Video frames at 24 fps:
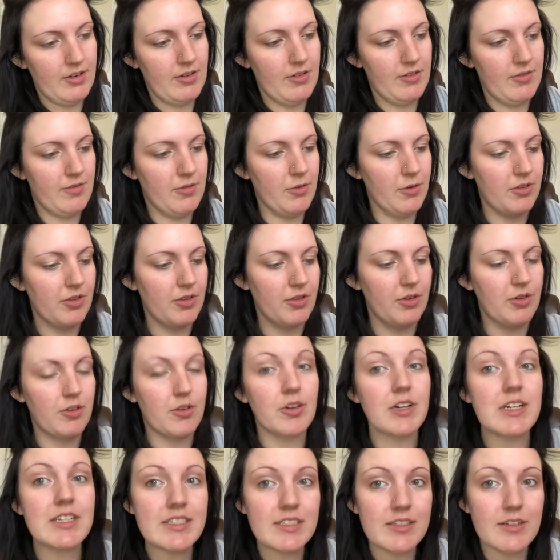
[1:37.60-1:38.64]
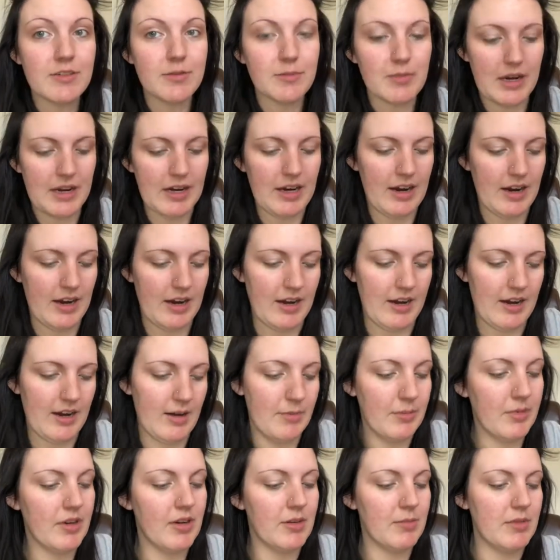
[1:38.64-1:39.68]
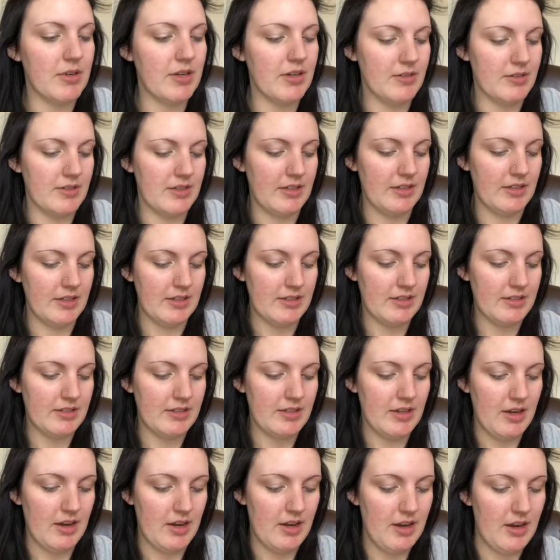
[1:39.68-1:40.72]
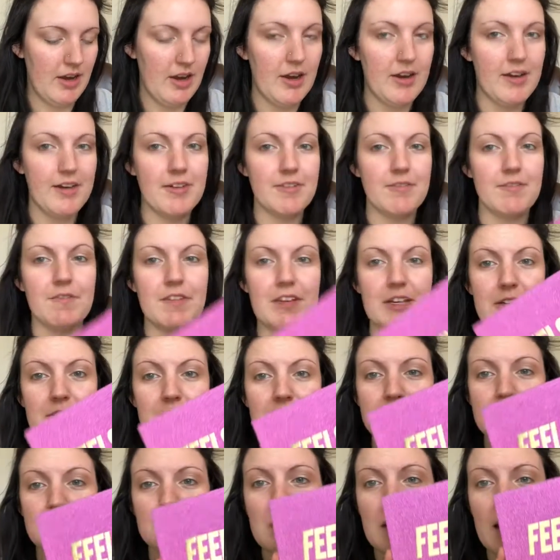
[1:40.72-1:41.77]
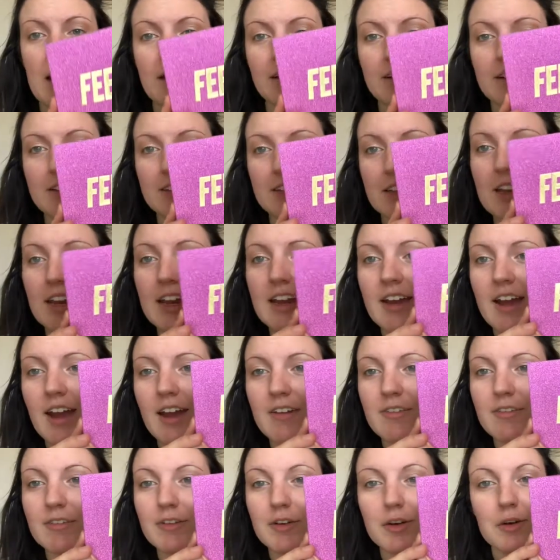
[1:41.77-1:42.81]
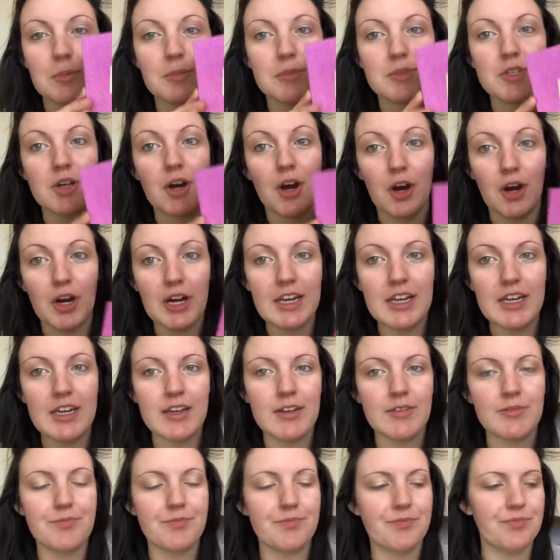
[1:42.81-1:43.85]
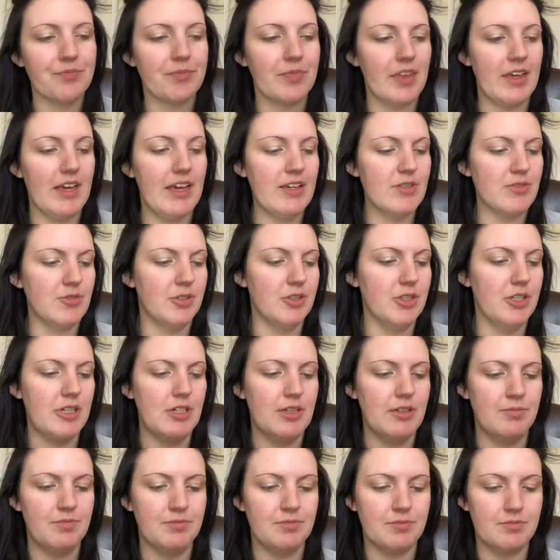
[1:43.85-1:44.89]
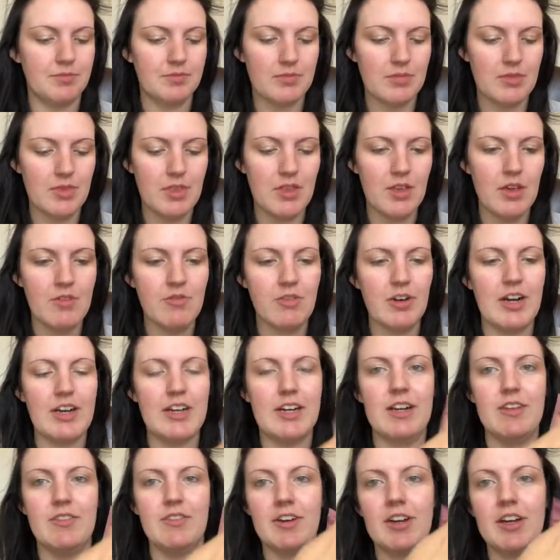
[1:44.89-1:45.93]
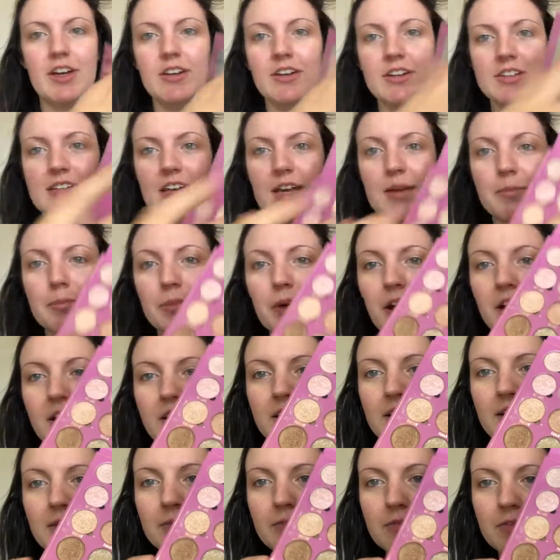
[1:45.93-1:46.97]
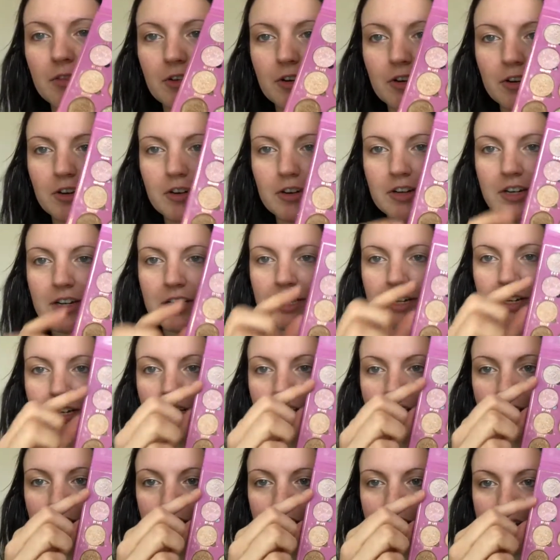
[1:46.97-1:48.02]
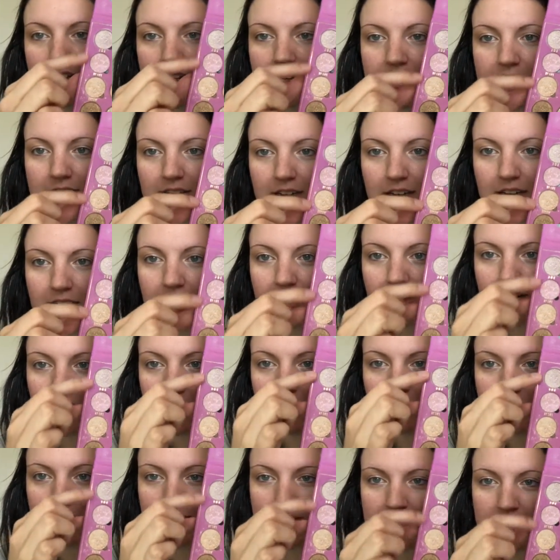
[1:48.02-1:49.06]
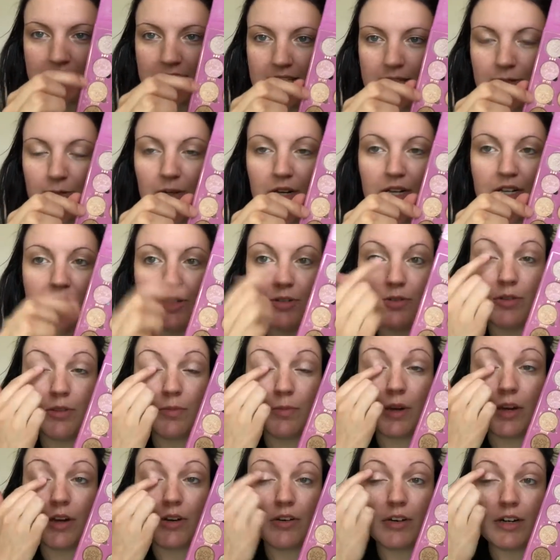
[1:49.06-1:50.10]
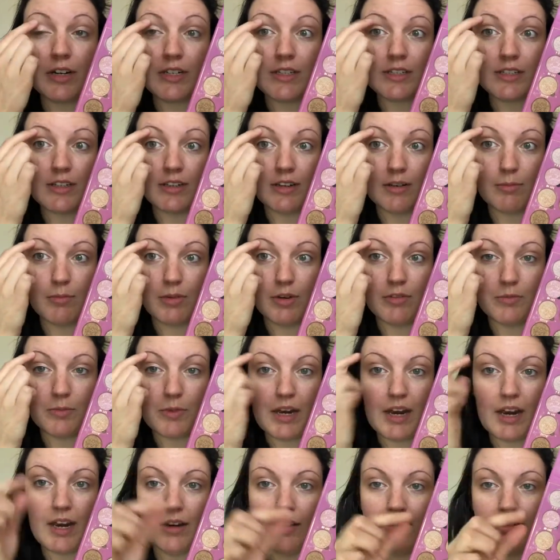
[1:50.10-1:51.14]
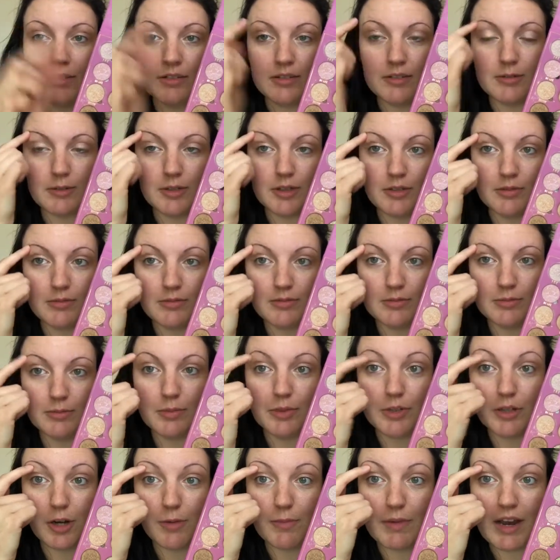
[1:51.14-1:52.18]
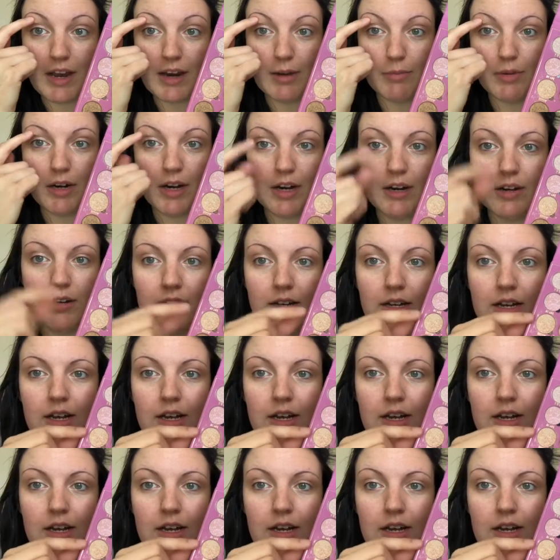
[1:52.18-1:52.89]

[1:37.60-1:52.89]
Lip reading: for the crease of my eye, I'm going to be using this Feels palette that I got from Target. It has really a variety of different colors. I bought it for these lighter colors because this is what I do with my crease and above my, well, below my eyebrow.